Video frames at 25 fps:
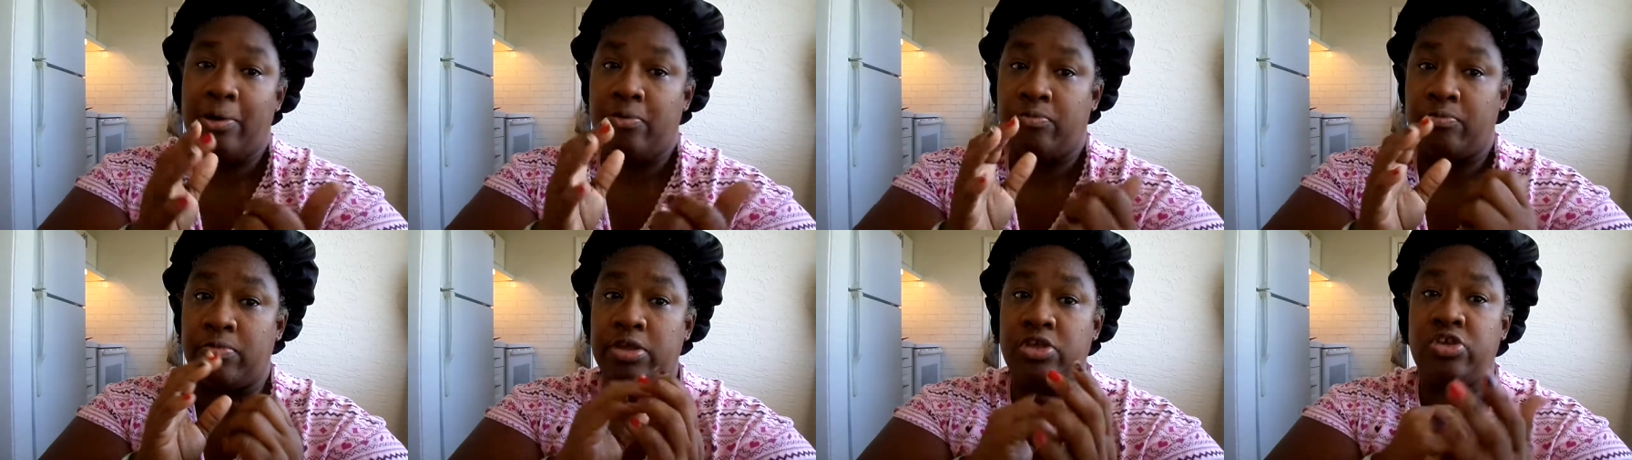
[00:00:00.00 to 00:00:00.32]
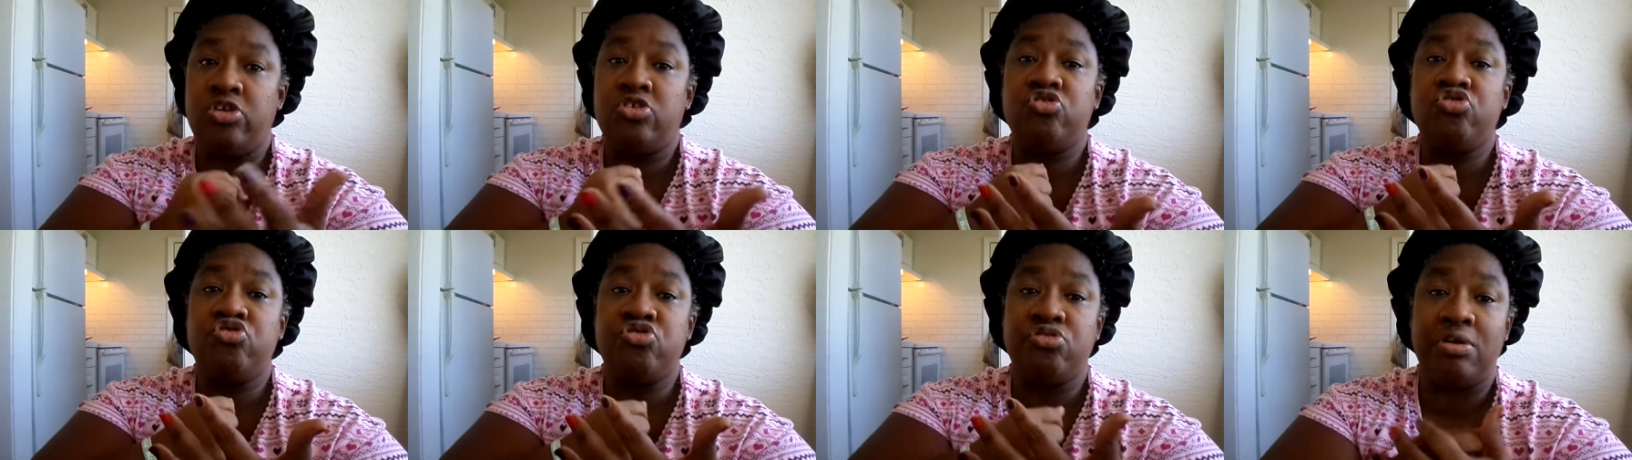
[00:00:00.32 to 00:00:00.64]
when
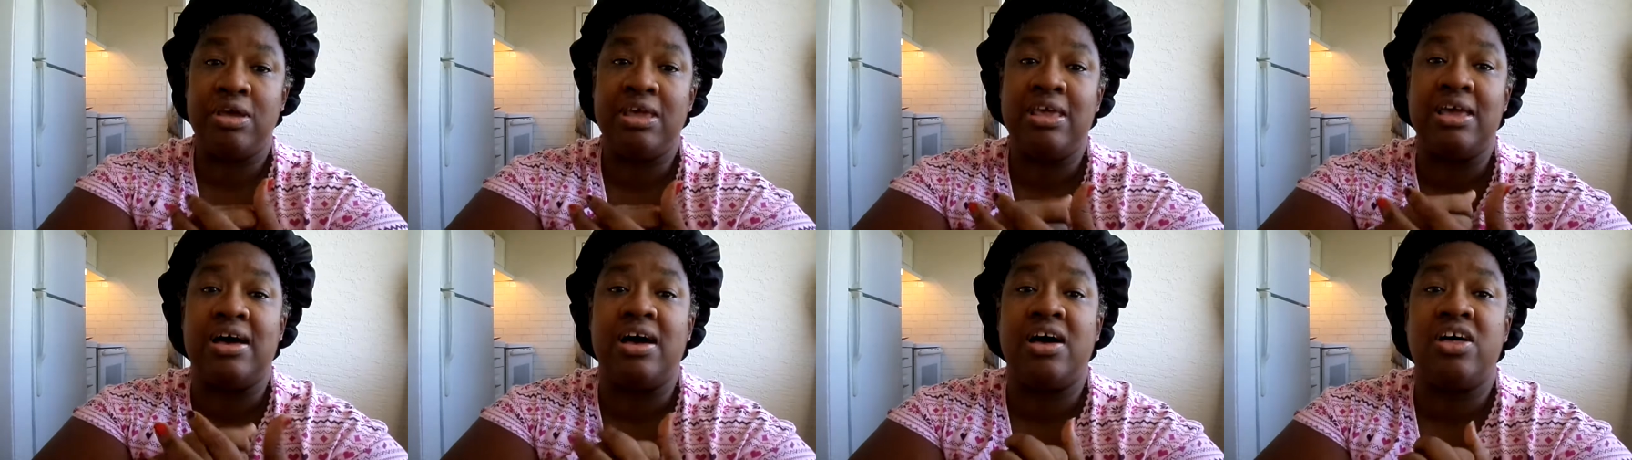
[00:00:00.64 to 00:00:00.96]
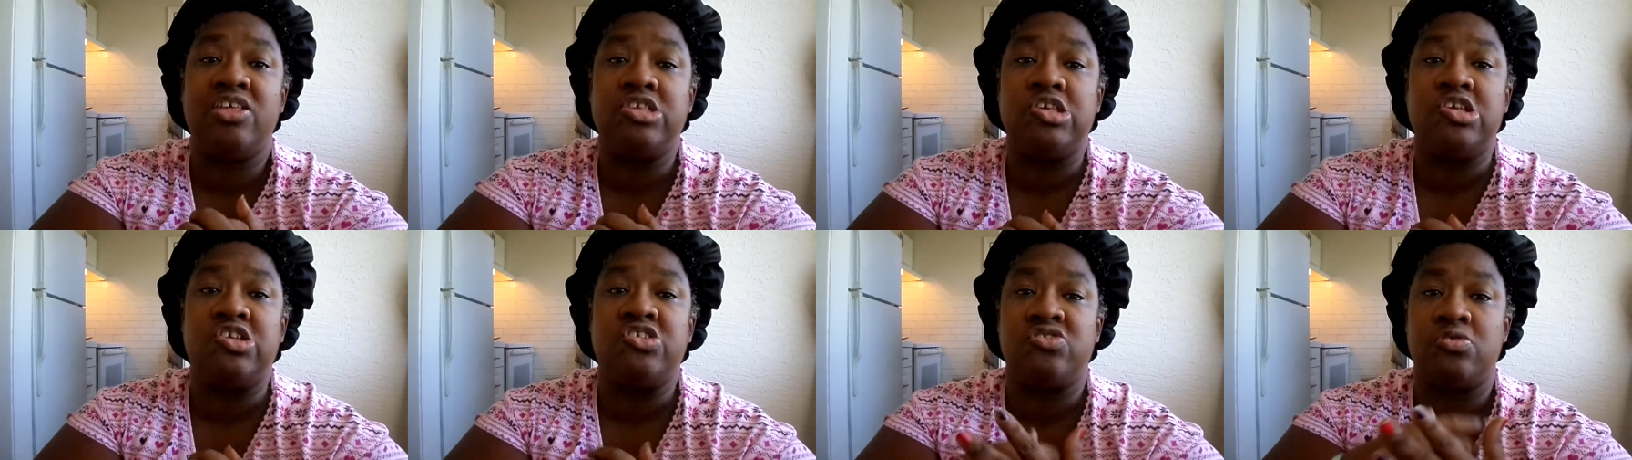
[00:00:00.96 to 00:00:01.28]
you treat
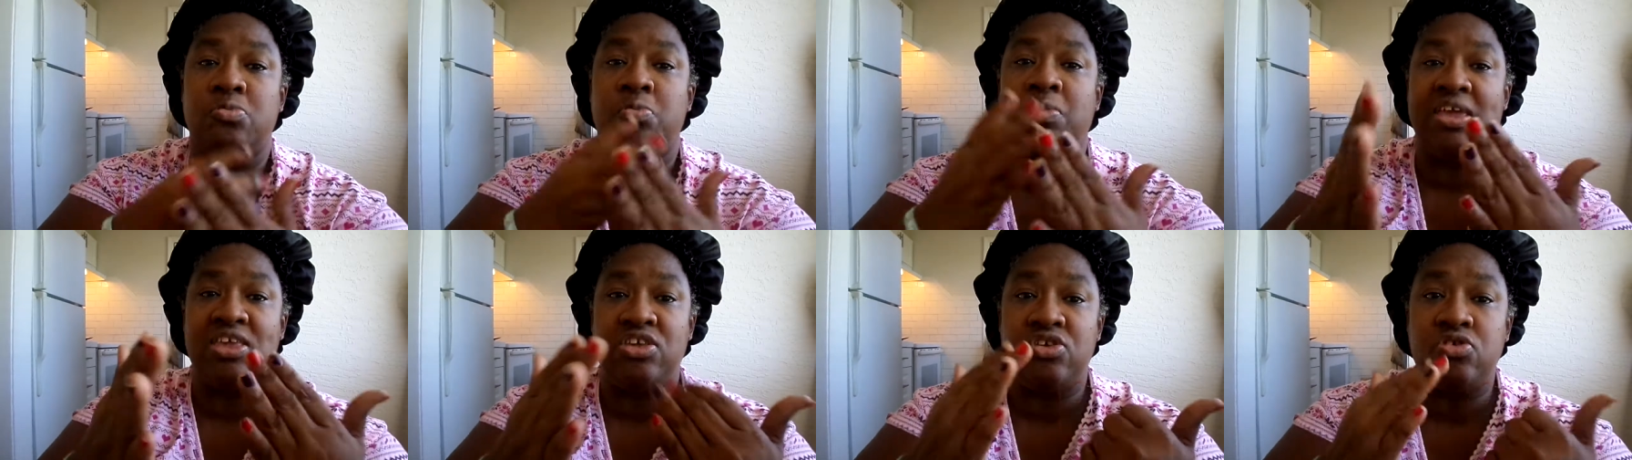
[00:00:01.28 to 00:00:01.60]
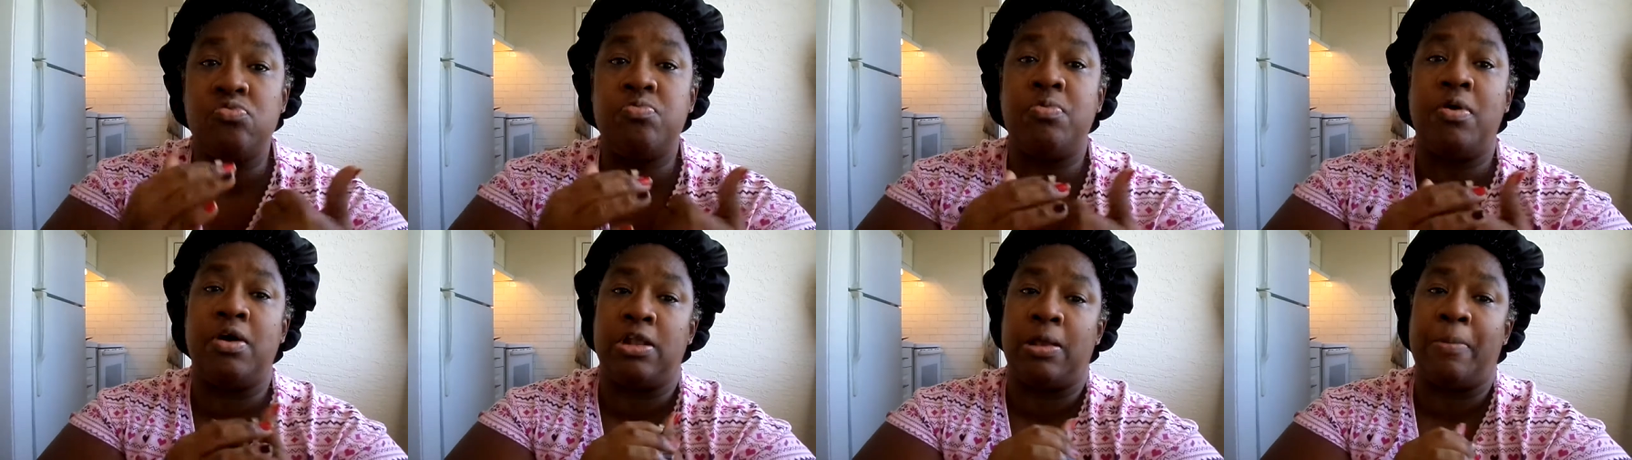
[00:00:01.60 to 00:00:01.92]
others the way
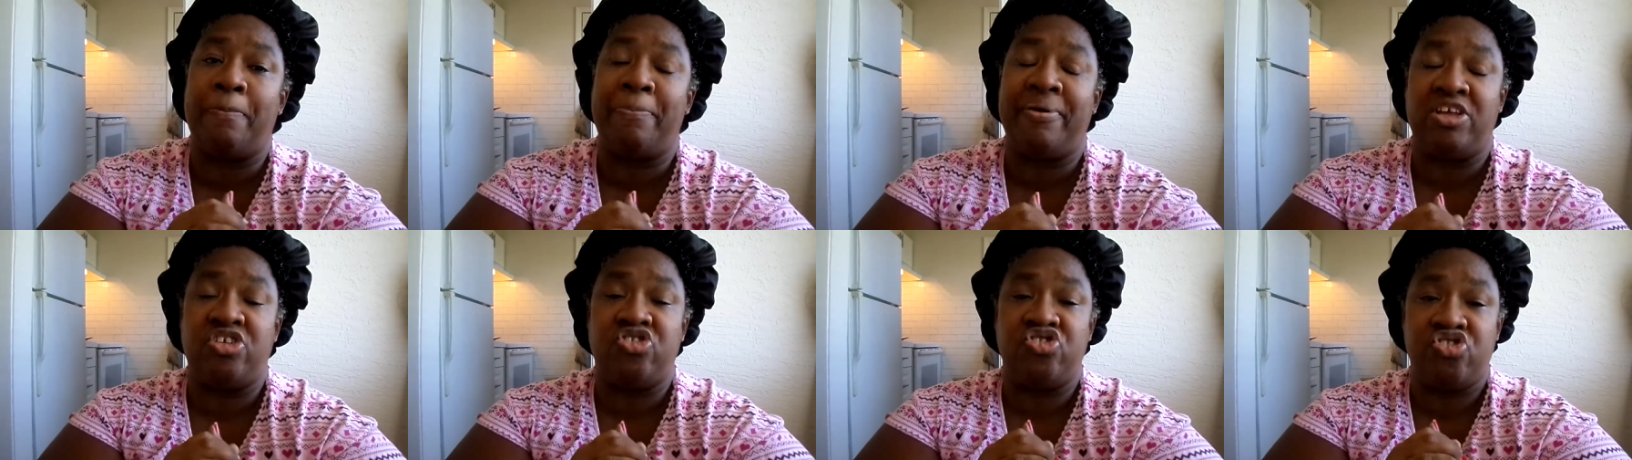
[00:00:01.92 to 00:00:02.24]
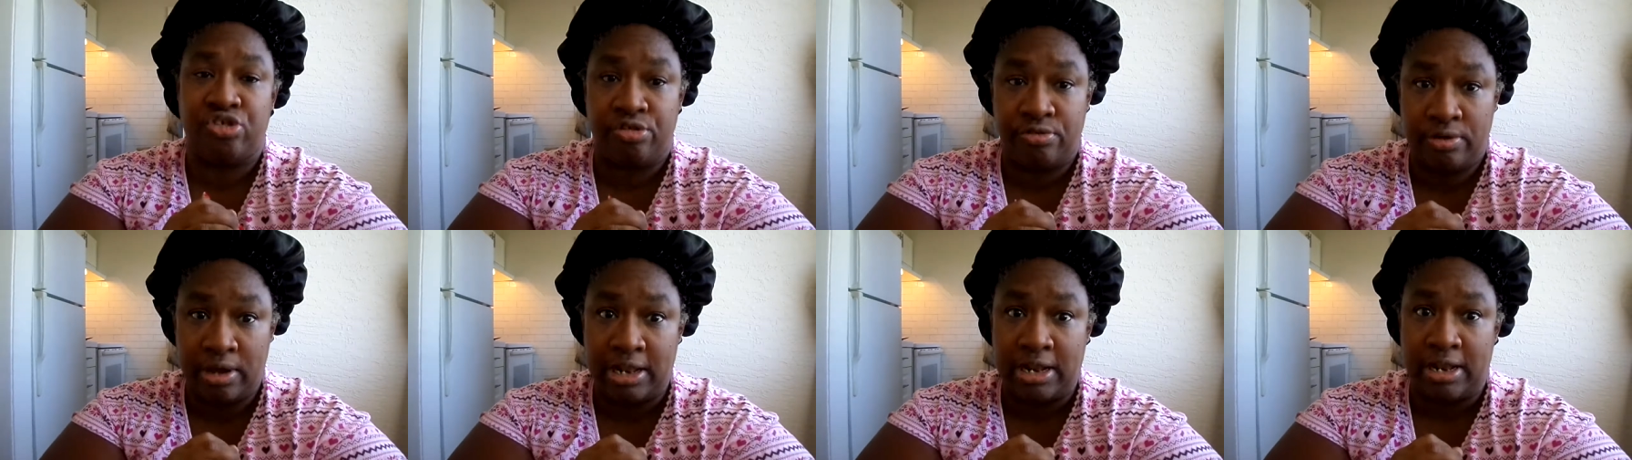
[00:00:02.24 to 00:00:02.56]
you want to be
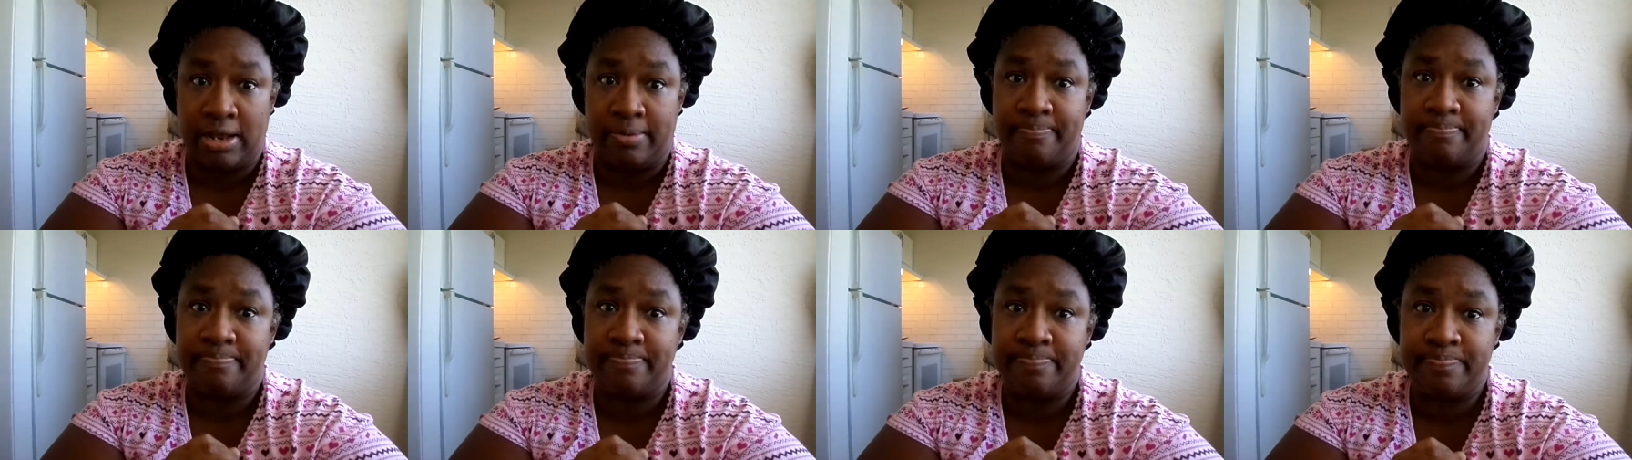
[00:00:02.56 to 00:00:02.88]
treated.